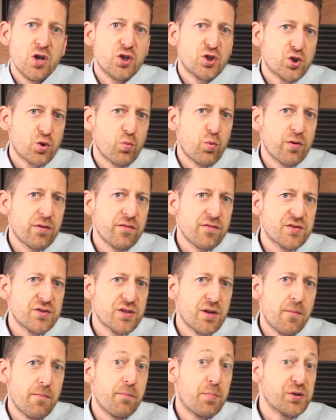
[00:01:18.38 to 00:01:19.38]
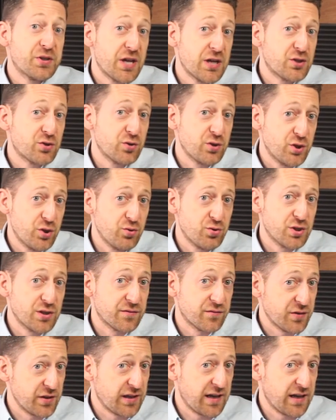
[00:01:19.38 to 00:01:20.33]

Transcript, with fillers: So what are some potential uses for the